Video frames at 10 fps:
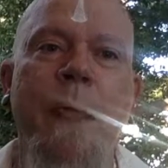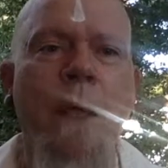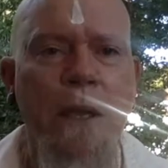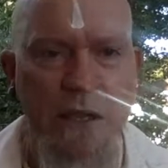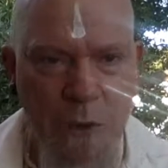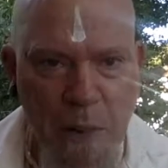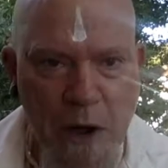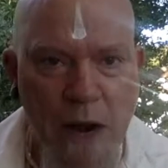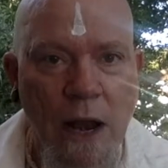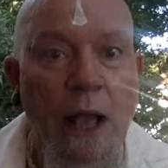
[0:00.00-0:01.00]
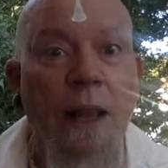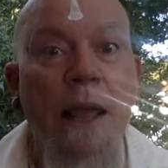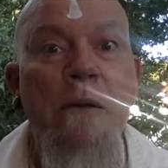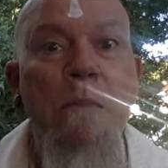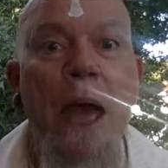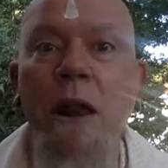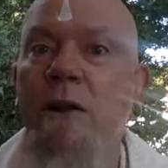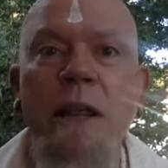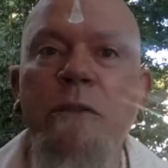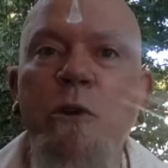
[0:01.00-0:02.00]
Spirit, like matter,
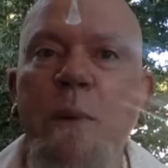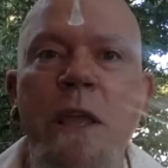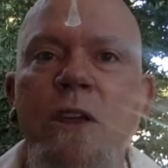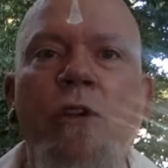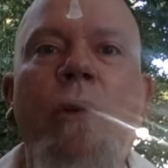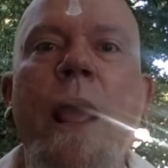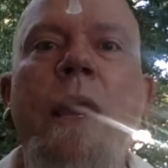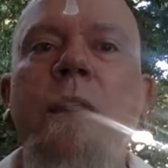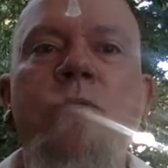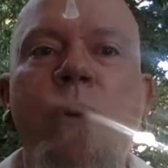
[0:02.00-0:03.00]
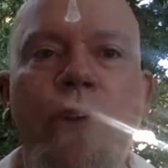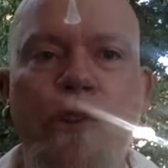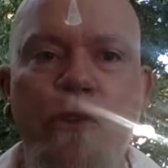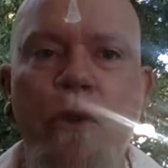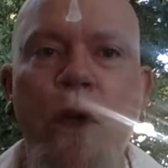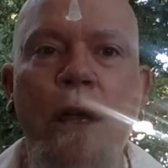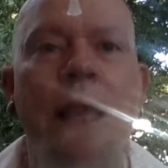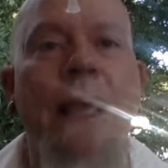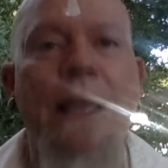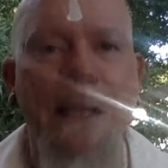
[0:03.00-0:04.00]
neither being created nor destroyed,
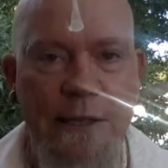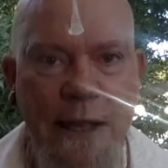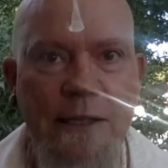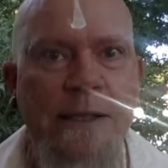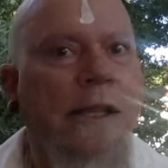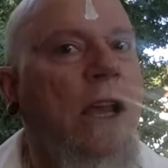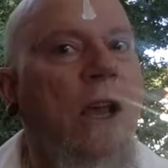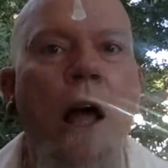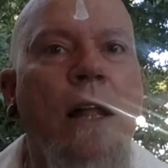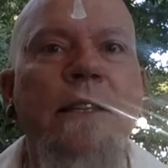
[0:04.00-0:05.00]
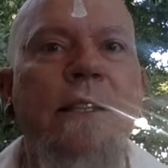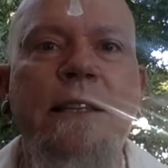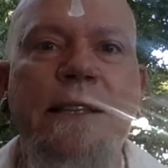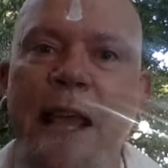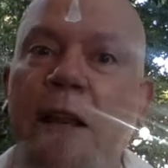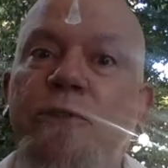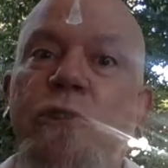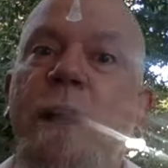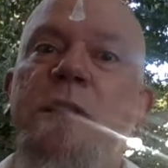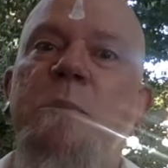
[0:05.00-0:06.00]
exists in a constant state of
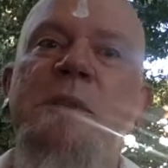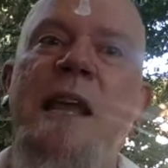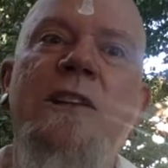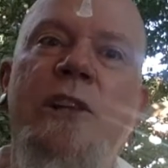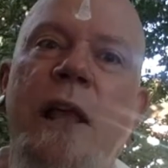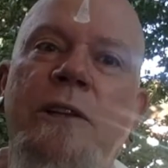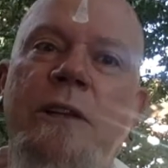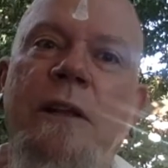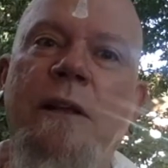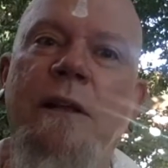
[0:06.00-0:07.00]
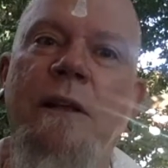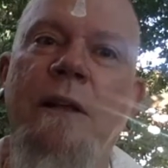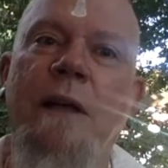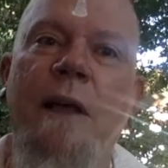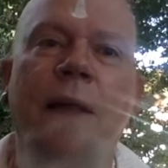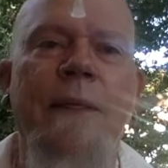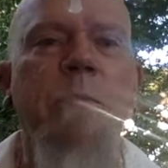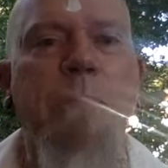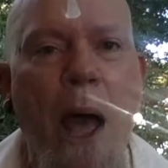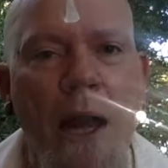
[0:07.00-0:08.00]
transubstantiation, the
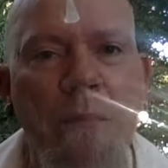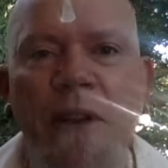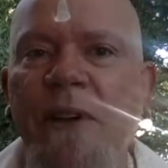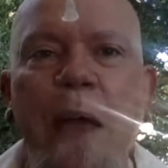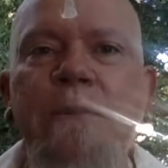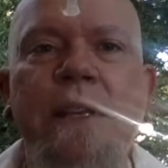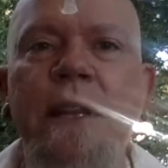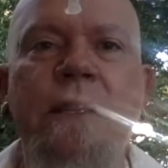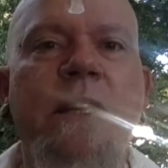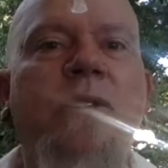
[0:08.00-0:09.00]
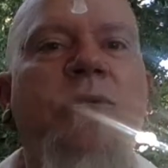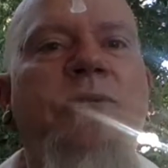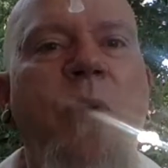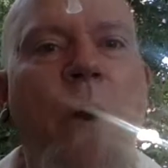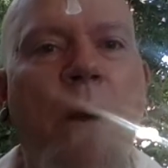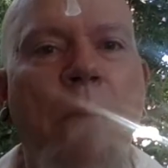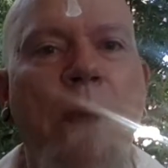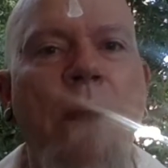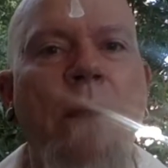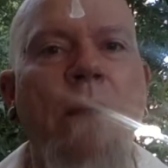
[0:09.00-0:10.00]
embodiment of emptiness into form.
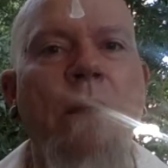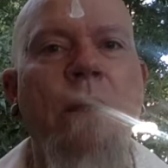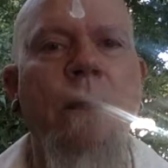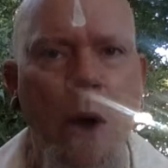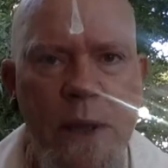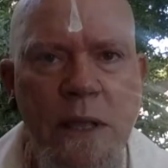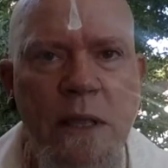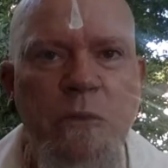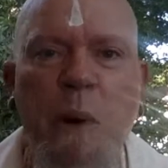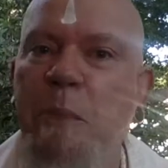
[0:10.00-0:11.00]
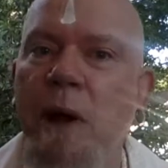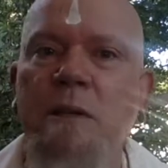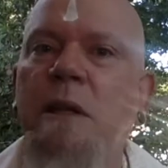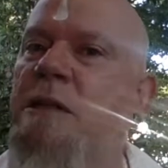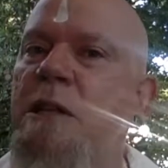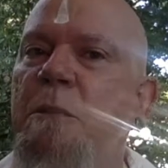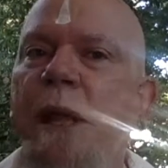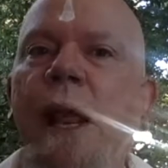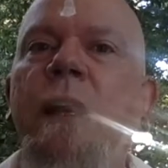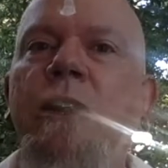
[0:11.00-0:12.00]
Knowing this prepares us to meet
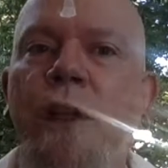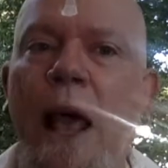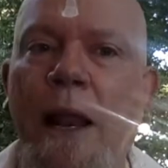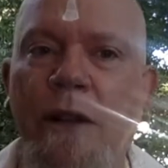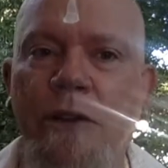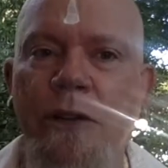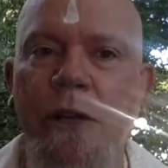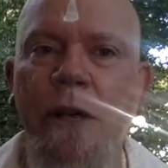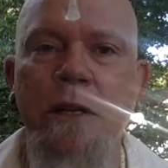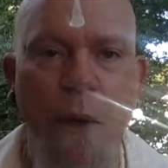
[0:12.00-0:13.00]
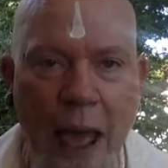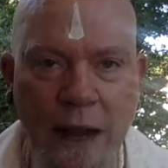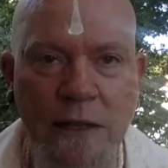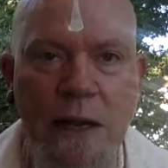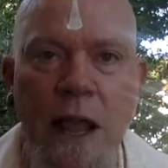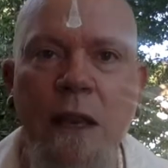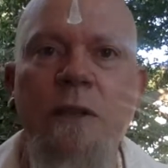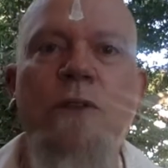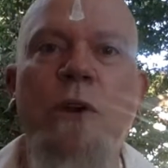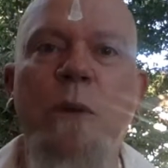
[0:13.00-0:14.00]
any challenge, to act in any
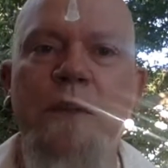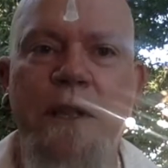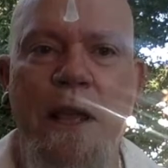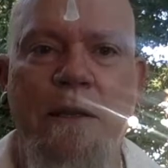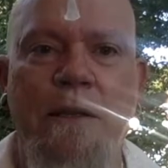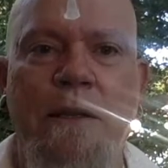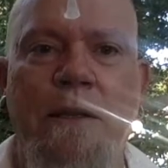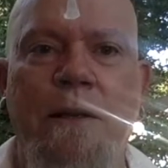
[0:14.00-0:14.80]
circumstance.